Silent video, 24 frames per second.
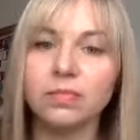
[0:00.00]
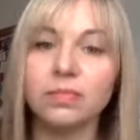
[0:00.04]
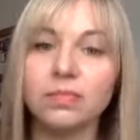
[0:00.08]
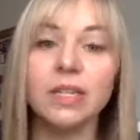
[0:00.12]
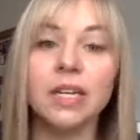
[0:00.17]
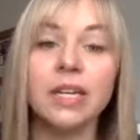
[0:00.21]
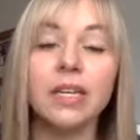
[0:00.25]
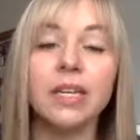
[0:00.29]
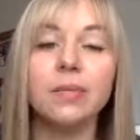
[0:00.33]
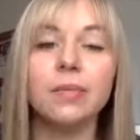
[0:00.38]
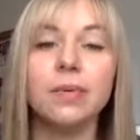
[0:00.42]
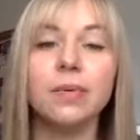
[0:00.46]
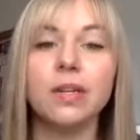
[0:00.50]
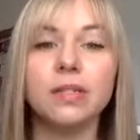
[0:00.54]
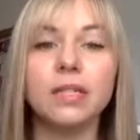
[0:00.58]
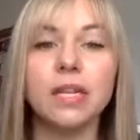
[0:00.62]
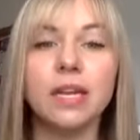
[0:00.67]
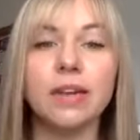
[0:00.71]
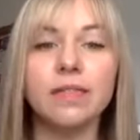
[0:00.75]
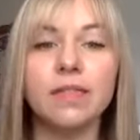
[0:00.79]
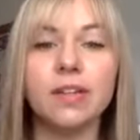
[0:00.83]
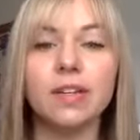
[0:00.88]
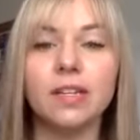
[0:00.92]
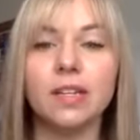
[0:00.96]
Anyone else
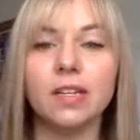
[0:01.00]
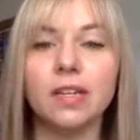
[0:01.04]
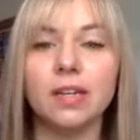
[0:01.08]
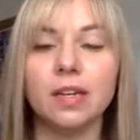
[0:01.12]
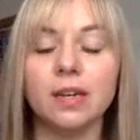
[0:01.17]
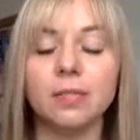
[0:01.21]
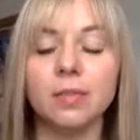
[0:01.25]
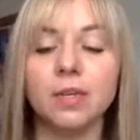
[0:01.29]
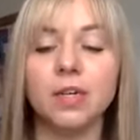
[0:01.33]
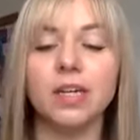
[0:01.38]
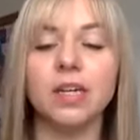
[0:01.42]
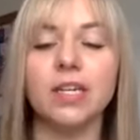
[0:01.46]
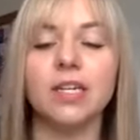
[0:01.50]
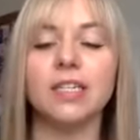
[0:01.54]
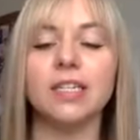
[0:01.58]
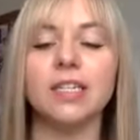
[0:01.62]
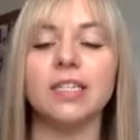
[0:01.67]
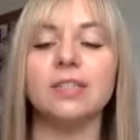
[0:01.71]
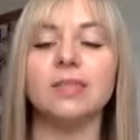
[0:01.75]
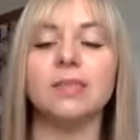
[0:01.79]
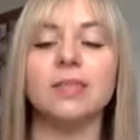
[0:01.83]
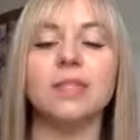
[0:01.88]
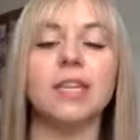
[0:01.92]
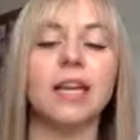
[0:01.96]
have any good
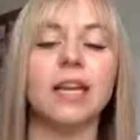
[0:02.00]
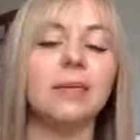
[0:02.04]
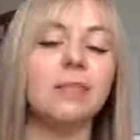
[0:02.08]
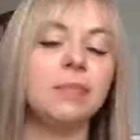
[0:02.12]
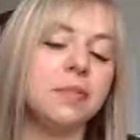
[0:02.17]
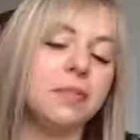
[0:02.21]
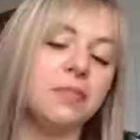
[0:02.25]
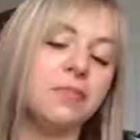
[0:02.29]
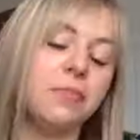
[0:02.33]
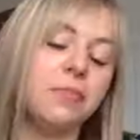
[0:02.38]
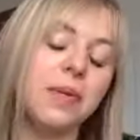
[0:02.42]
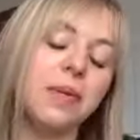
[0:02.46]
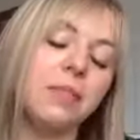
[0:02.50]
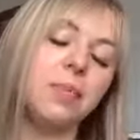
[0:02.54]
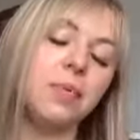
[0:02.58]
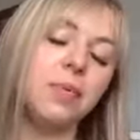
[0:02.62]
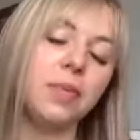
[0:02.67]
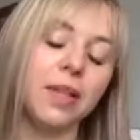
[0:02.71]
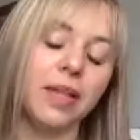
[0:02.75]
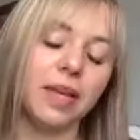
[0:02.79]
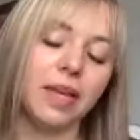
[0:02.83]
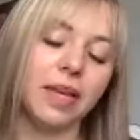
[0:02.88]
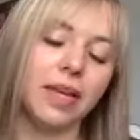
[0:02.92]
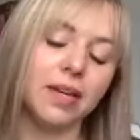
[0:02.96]
ideas with types of
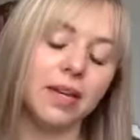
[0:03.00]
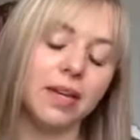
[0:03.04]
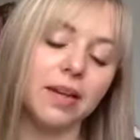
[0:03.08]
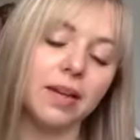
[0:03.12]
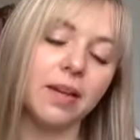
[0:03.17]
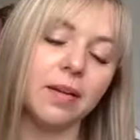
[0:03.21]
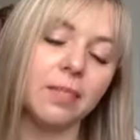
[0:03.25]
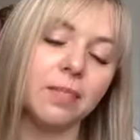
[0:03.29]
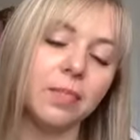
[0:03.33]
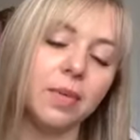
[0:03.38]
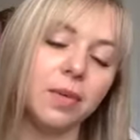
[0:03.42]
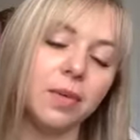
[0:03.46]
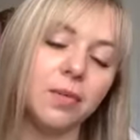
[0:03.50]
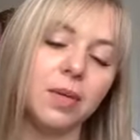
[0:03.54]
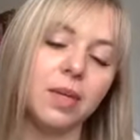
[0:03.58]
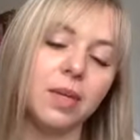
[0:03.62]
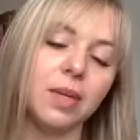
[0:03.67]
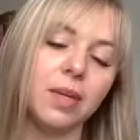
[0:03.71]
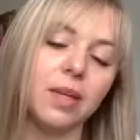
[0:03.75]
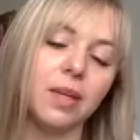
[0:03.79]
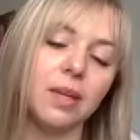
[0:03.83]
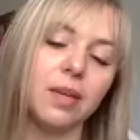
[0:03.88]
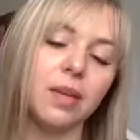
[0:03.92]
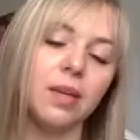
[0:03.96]
people that you
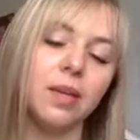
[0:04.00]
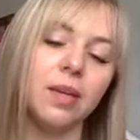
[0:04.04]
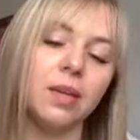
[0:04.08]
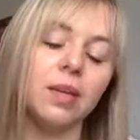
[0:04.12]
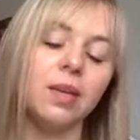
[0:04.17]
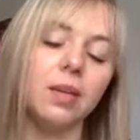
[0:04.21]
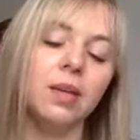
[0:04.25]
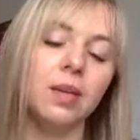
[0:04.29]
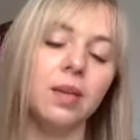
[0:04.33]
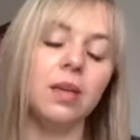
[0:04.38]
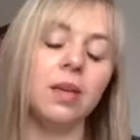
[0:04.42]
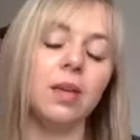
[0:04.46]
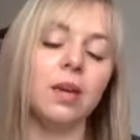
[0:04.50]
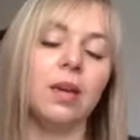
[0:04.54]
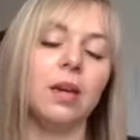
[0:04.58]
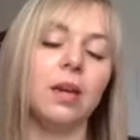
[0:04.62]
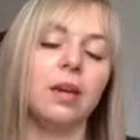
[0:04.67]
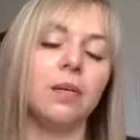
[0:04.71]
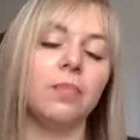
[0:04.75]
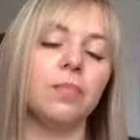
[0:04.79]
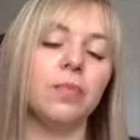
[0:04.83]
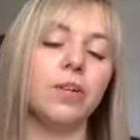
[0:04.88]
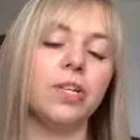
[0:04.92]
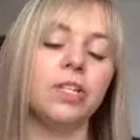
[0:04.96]
can
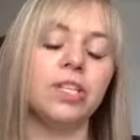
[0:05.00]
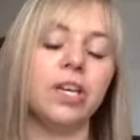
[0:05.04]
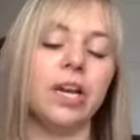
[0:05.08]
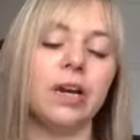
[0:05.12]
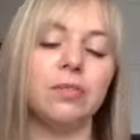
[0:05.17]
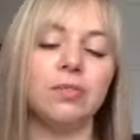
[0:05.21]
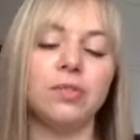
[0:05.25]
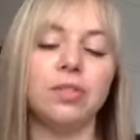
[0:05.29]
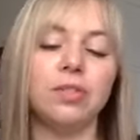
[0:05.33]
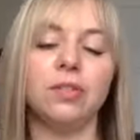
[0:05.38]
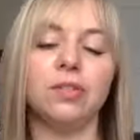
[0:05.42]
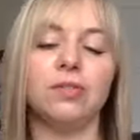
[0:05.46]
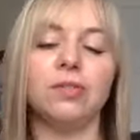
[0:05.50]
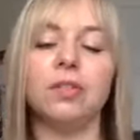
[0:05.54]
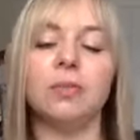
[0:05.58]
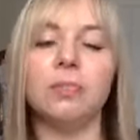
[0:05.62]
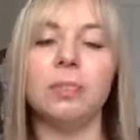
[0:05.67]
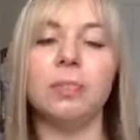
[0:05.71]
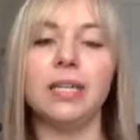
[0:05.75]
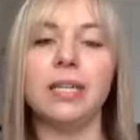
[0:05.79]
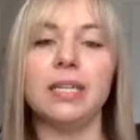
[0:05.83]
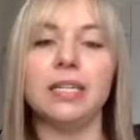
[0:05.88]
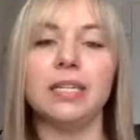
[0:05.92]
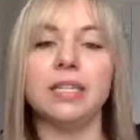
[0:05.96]
reach out to
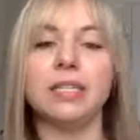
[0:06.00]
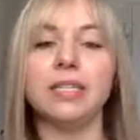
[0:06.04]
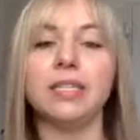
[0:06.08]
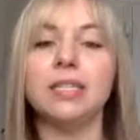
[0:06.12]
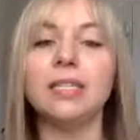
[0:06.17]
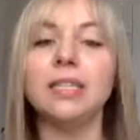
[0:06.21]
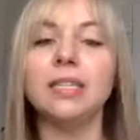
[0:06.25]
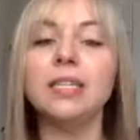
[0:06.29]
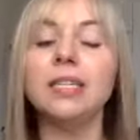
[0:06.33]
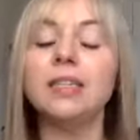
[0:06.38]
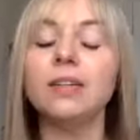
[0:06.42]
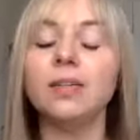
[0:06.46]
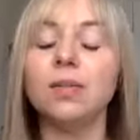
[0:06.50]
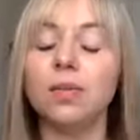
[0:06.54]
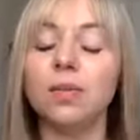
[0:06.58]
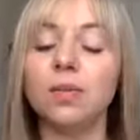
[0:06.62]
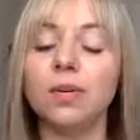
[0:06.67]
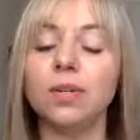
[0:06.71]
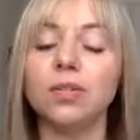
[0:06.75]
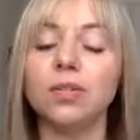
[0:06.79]
plant a seed, or